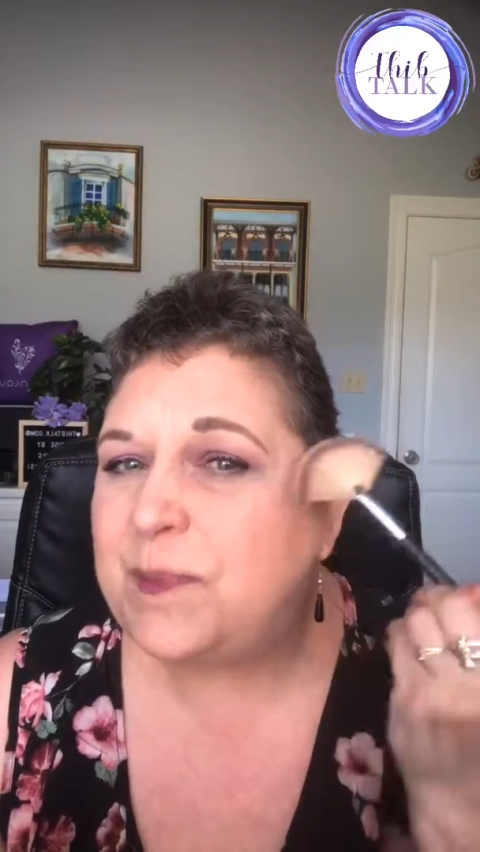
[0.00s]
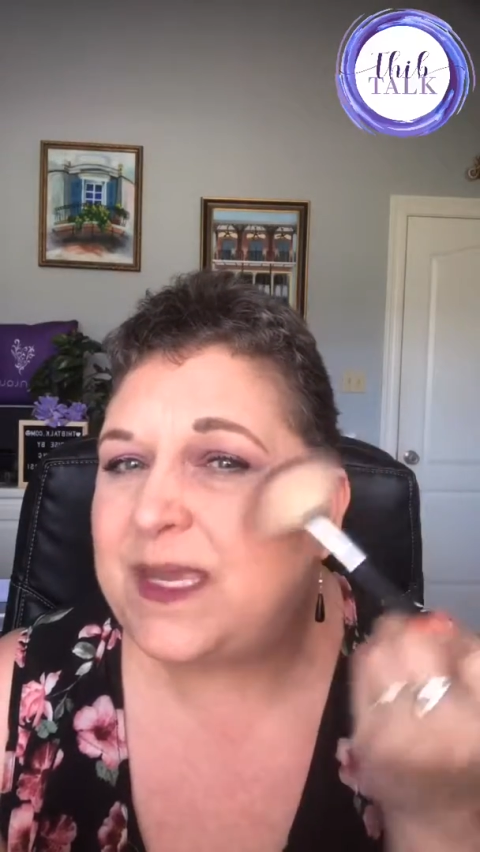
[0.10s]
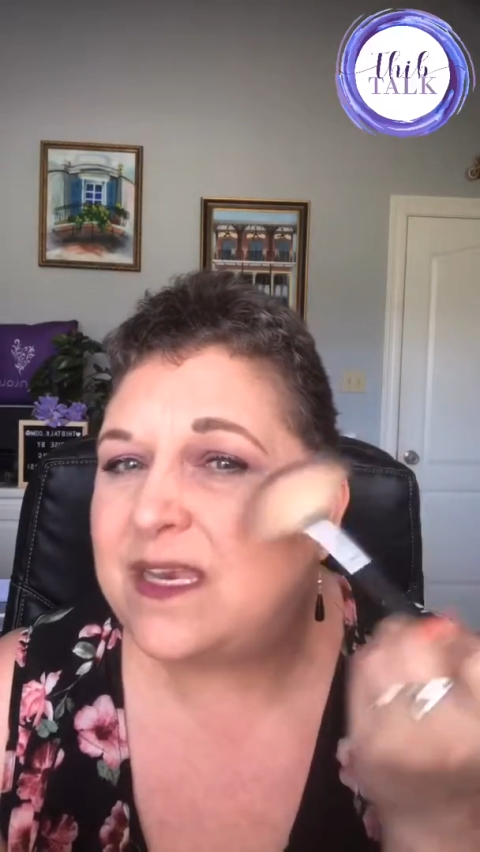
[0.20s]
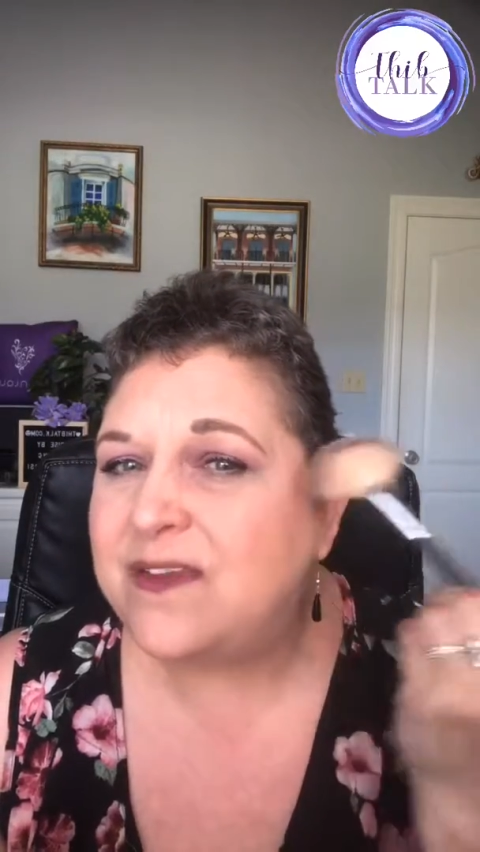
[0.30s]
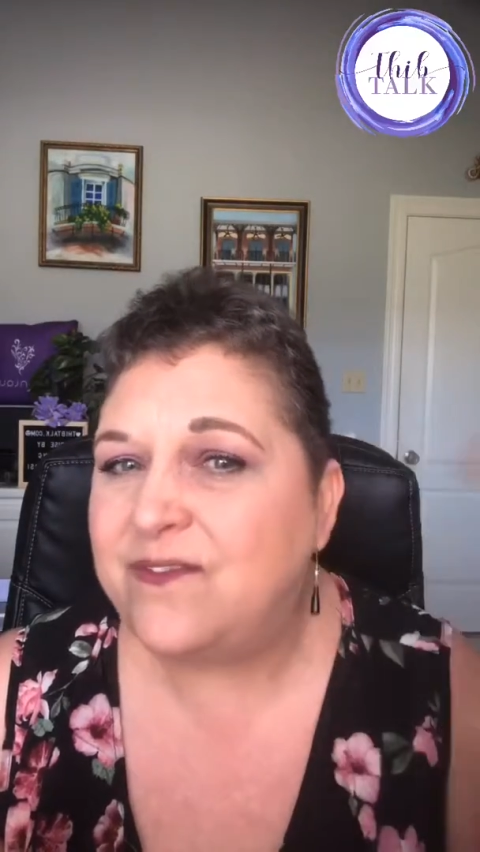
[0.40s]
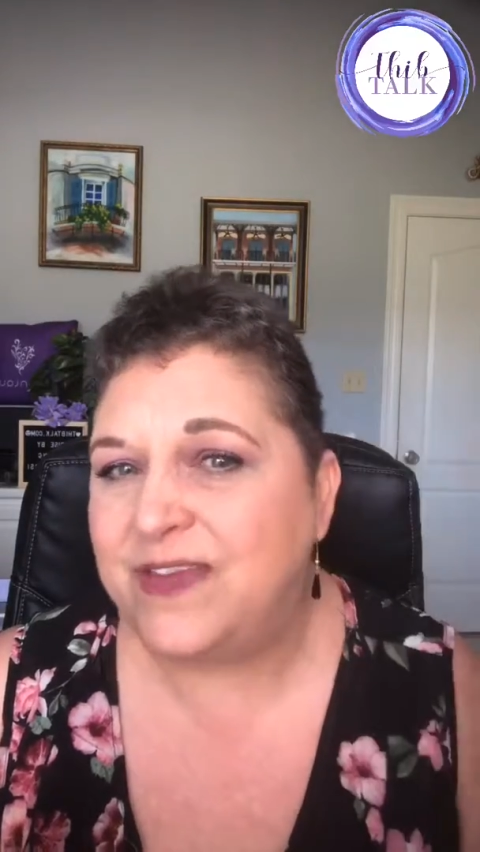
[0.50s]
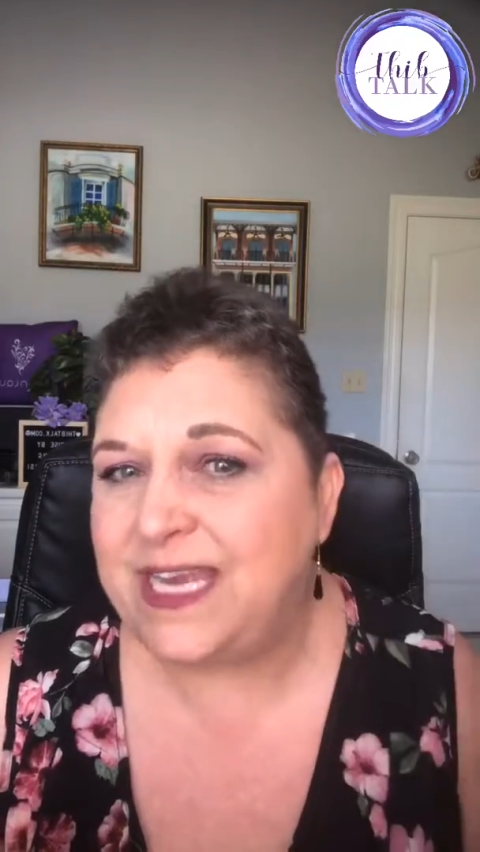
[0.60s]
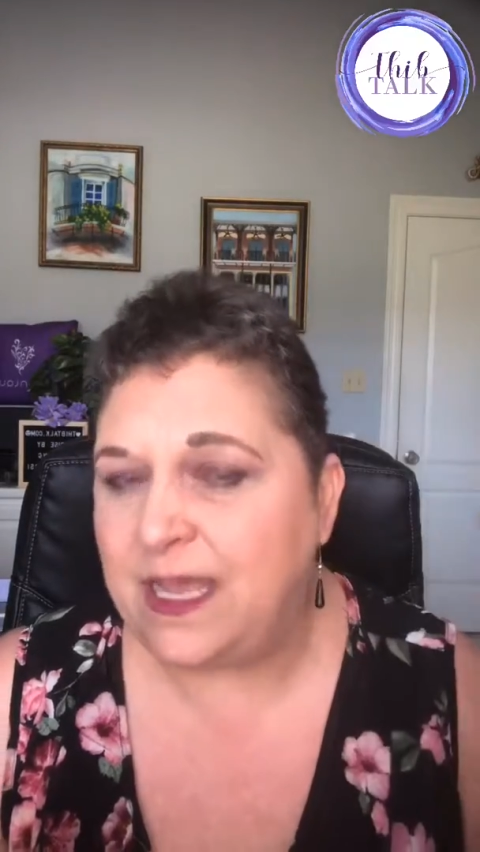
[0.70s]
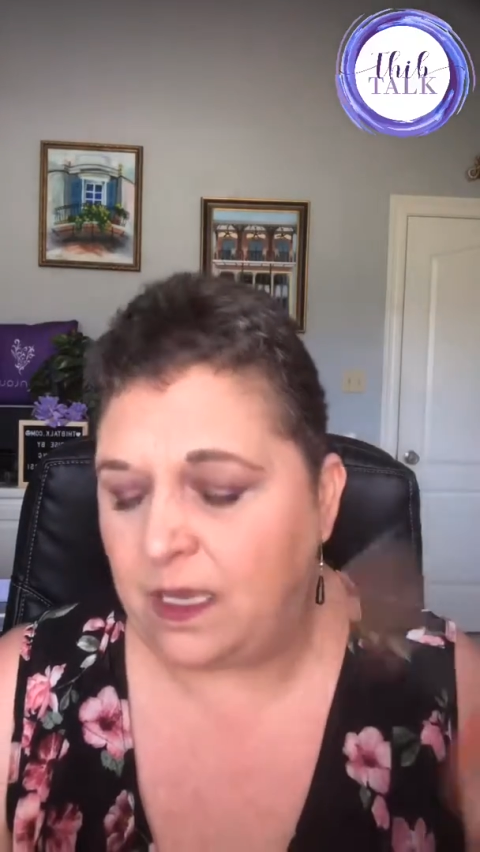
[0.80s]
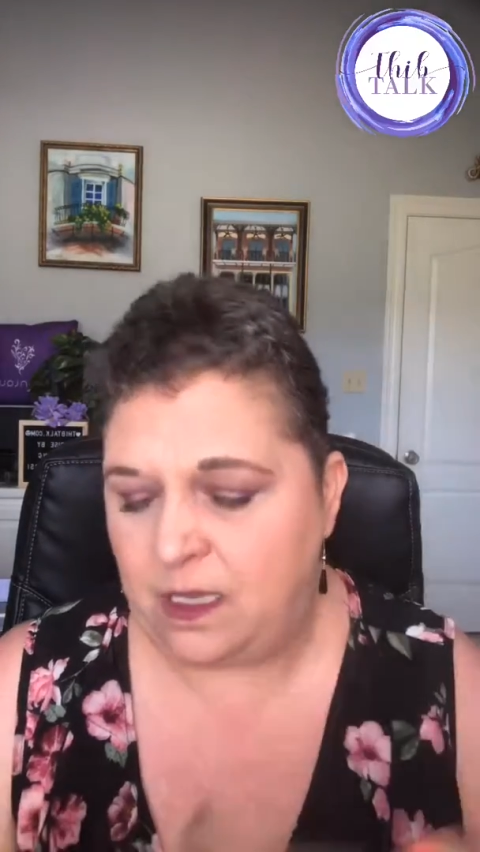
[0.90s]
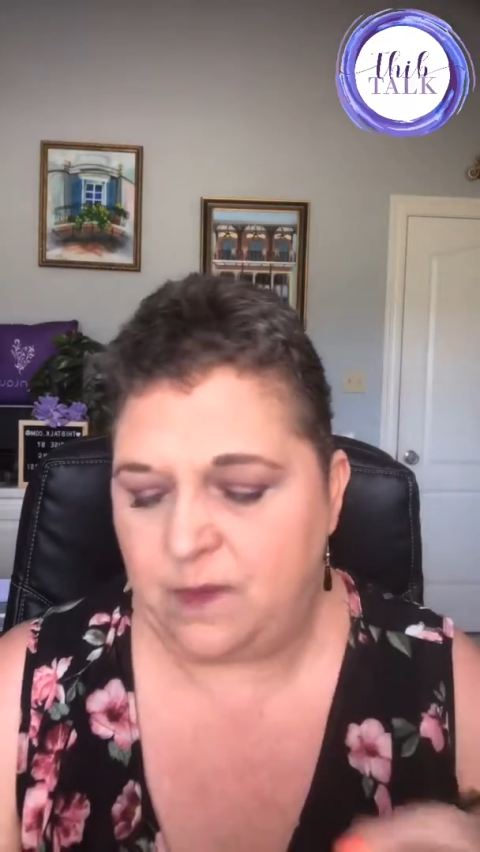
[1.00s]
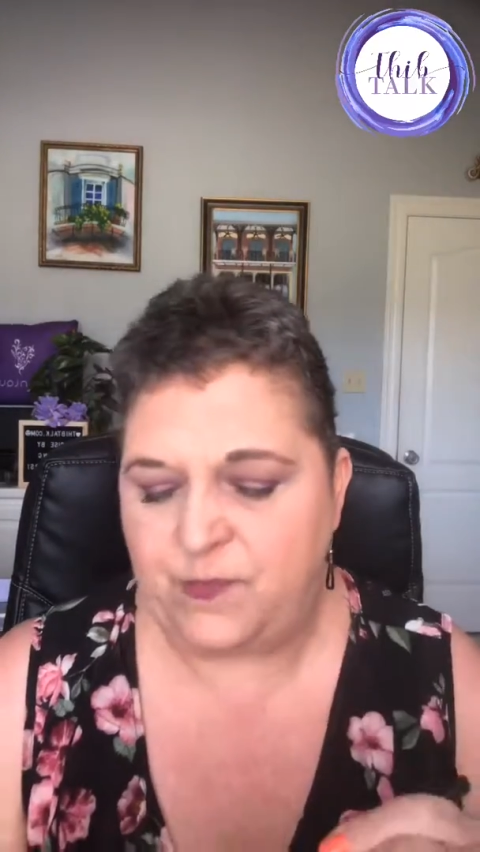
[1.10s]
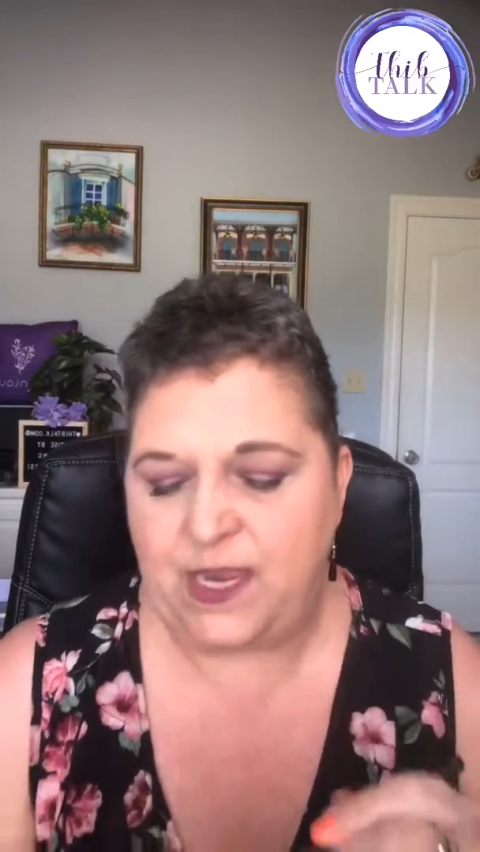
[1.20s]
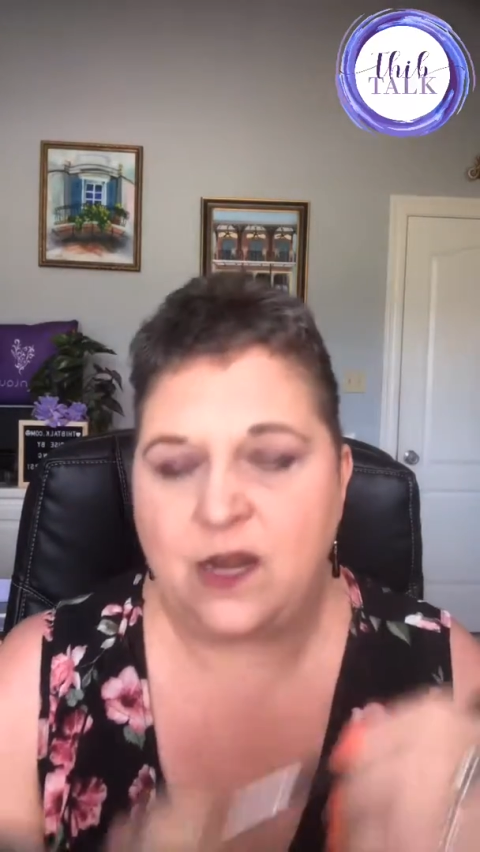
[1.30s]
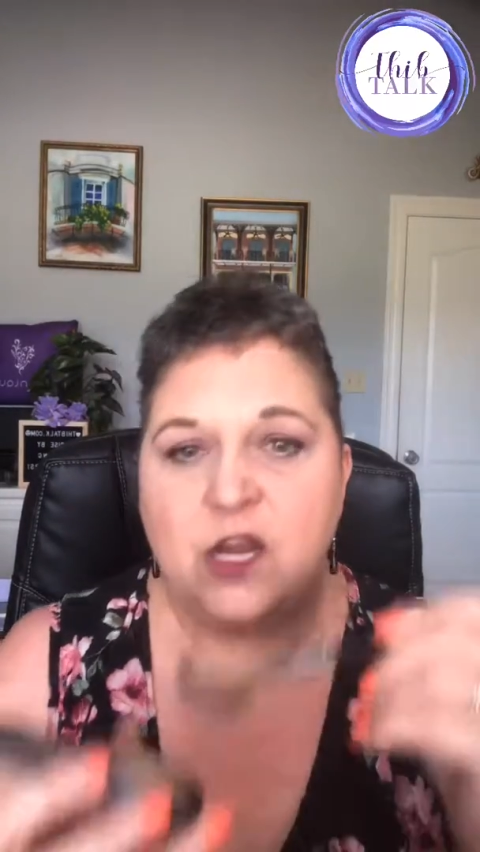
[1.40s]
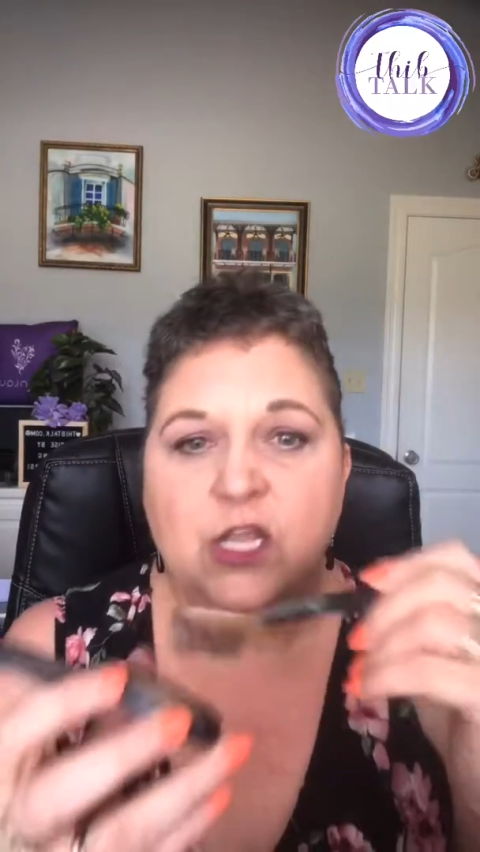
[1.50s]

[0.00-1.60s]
bit of vanilla up there.